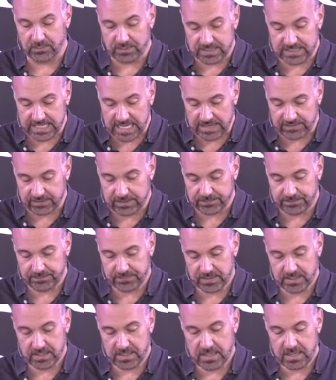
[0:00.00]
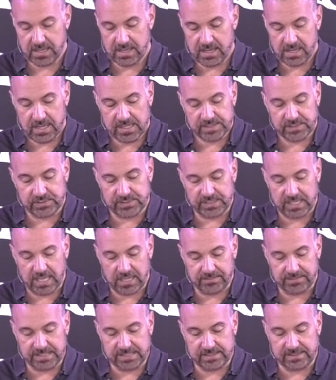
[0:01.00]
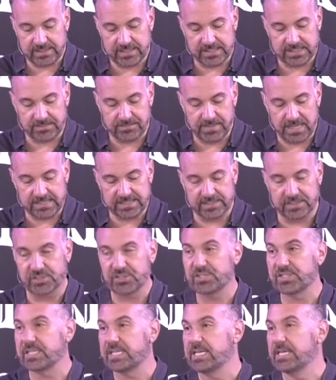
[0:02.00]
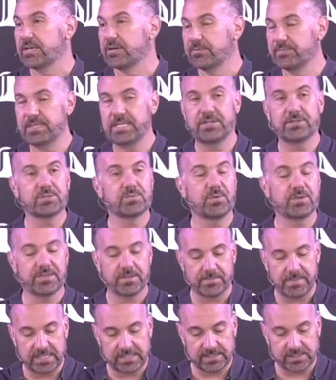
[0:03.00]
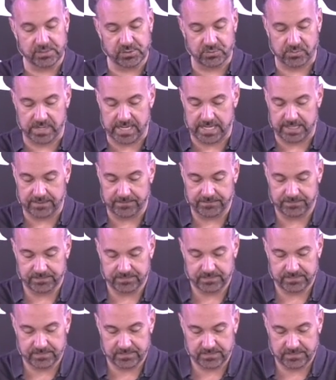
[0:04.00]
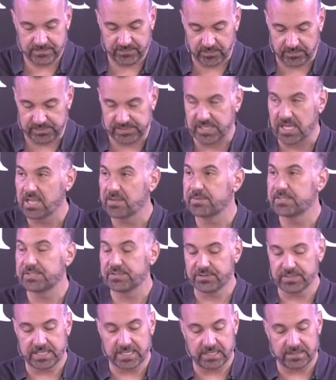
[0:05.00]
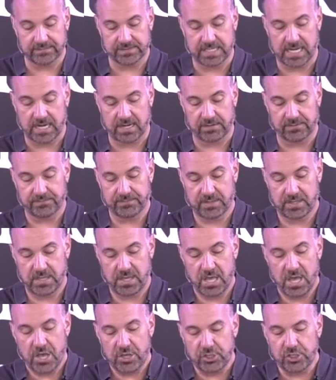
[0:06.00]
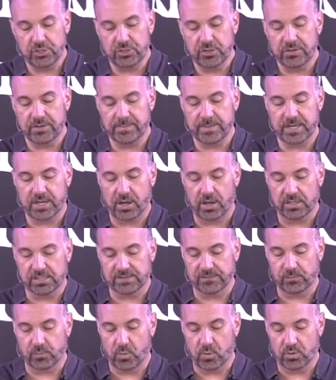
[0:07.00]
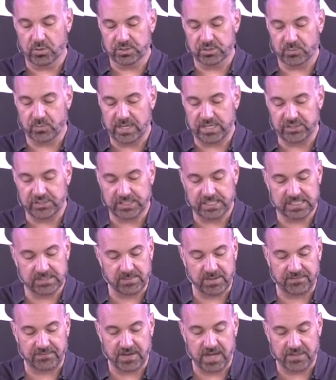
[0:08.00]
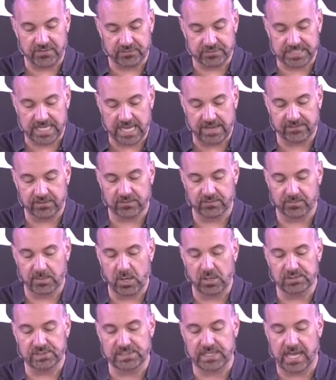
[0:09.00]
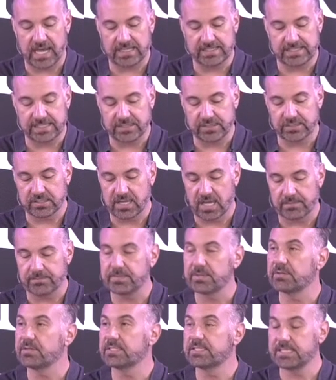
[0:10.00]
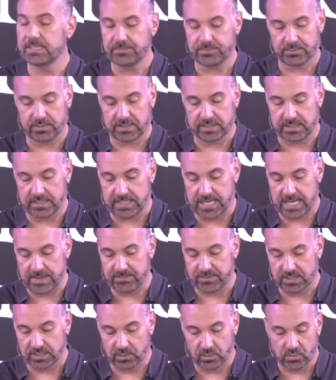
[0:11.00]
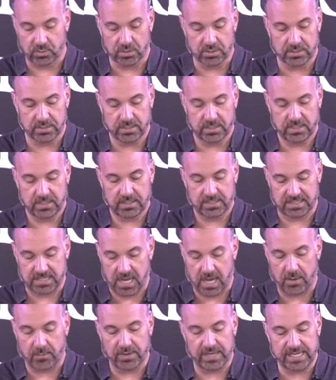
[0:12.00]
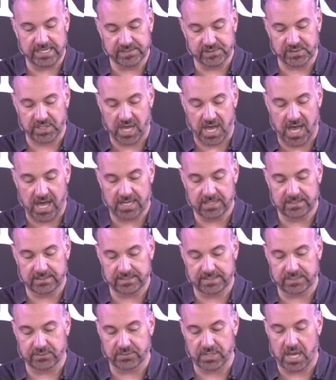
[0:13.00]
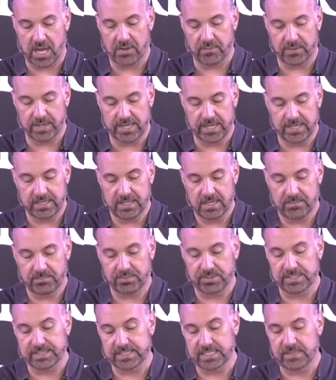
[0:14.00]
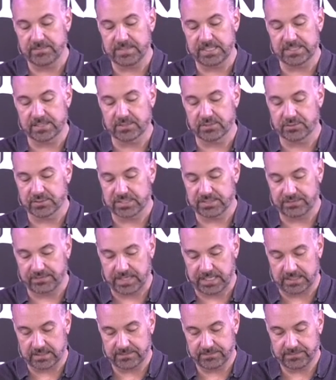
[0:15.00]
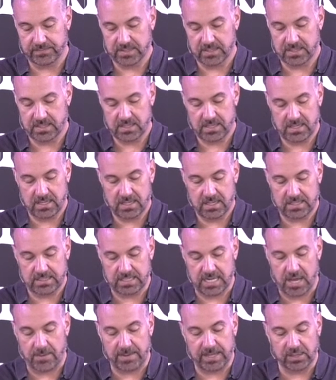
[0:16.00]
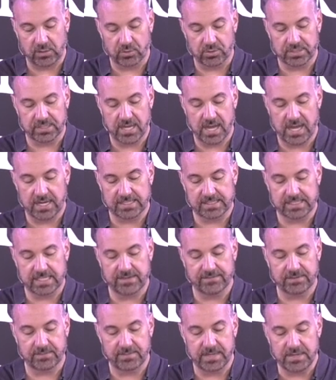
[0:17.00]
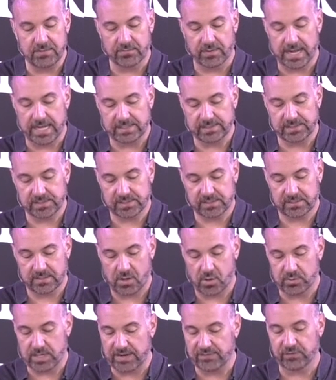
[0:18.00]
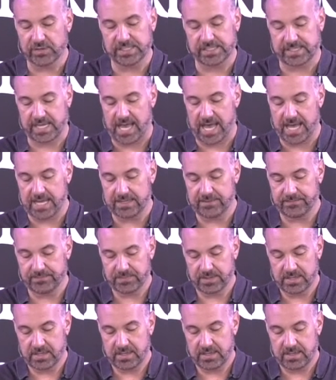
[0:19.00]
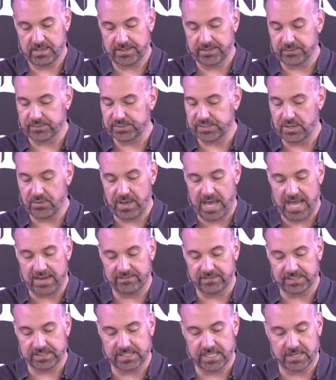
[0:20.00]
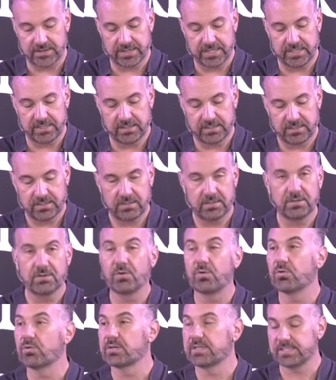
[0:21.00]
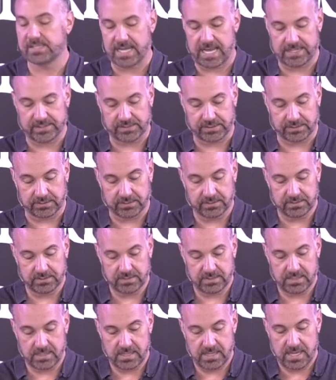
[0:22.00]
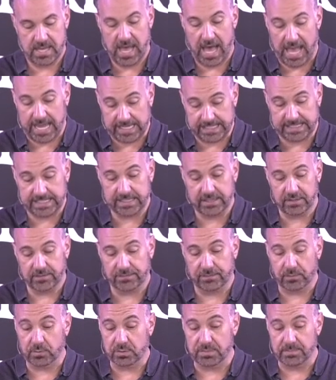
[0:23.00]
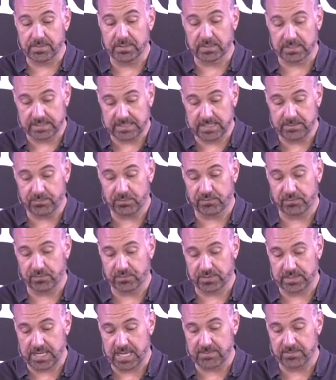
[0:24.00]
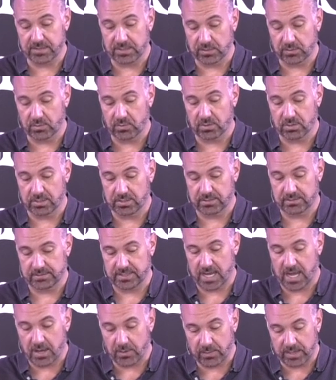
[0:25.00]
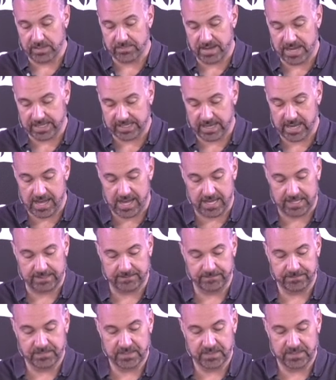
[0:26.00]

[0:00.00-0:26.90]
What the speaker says: with David. So Solomon sends a message to him, and here's what the message read from Solomon to the king of Tyre. You know that because of wars waged against my father David from all sides, he could not build a temple in the name of the Lord, Yahweh his God, until Yahweh put his enemies under his feet. Now my Lord God has given me rest on every side, and there's no adversary or disaster. I intend therefore to build a temple for the name of the Lord, Yahweh my God,